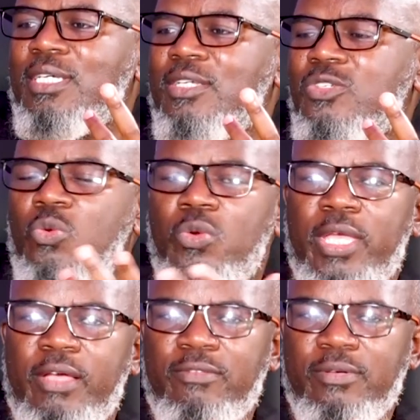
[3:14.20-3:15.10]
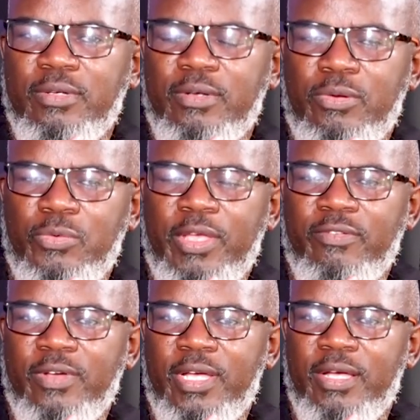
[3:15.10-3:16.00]
So we
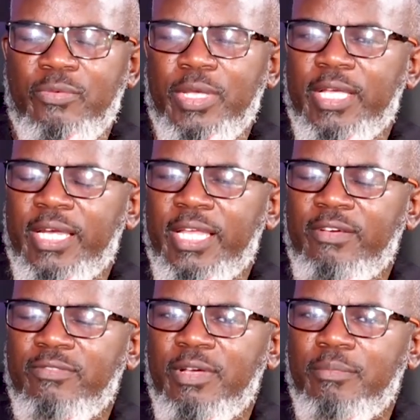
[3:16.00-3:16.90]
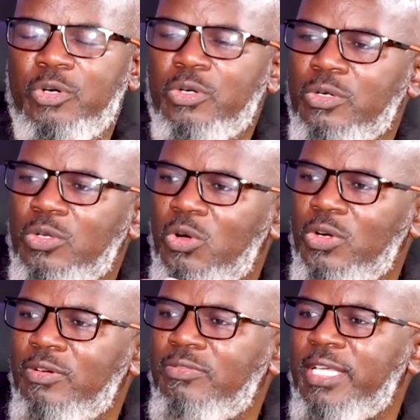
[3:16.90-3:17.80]
can have a moral code
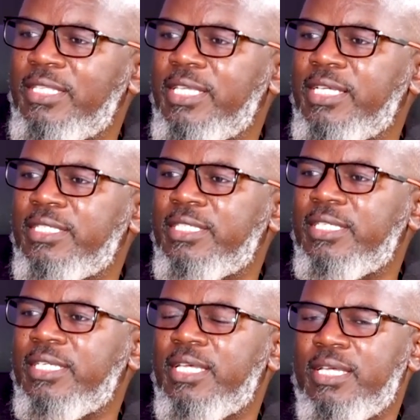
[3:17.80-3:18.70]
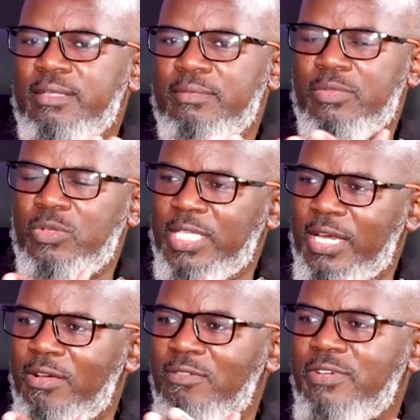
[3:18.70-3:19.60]
of ethics. Those are
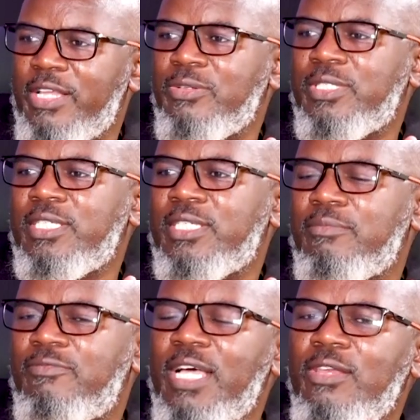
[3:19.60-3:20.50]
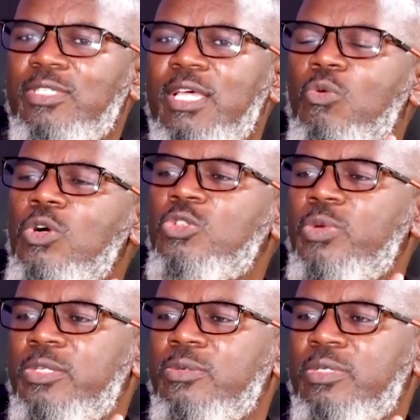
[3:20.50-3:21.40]
our value system. Values are what we
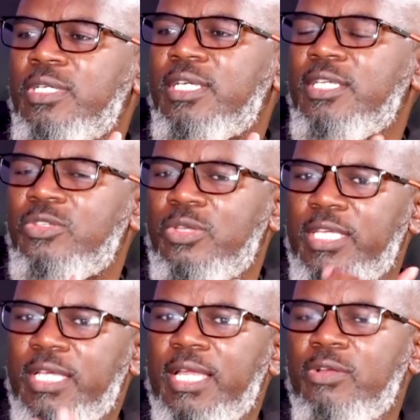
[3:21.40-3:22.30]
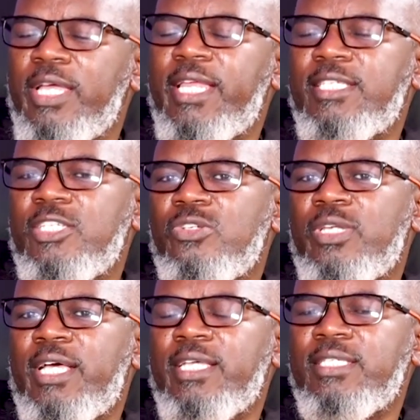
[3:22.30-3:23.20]
do. So here an organization
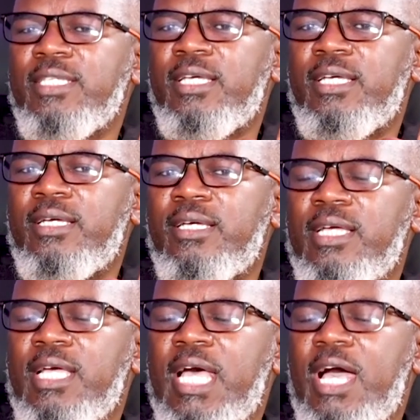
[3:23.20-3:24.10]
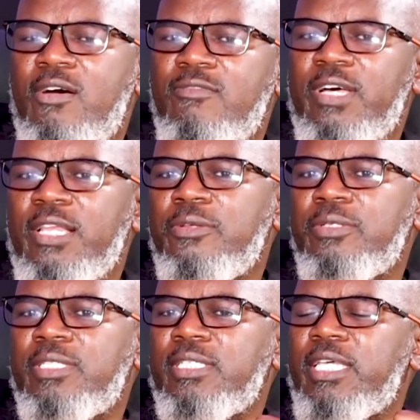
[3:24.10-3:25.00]
has our
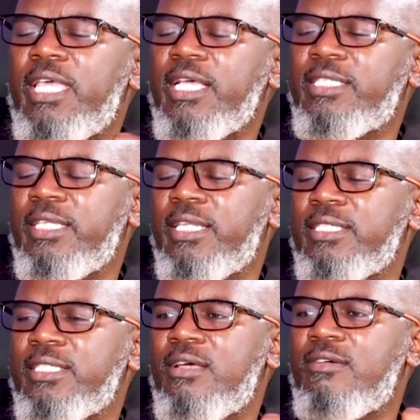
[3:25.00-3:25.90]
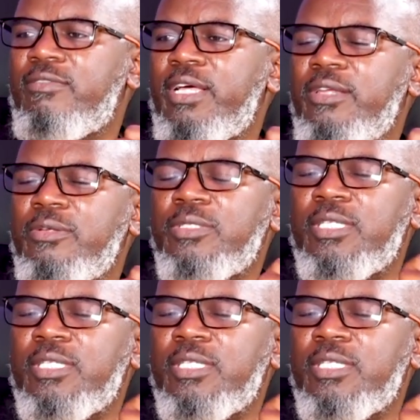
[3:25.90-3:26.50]
values, excellence, our values,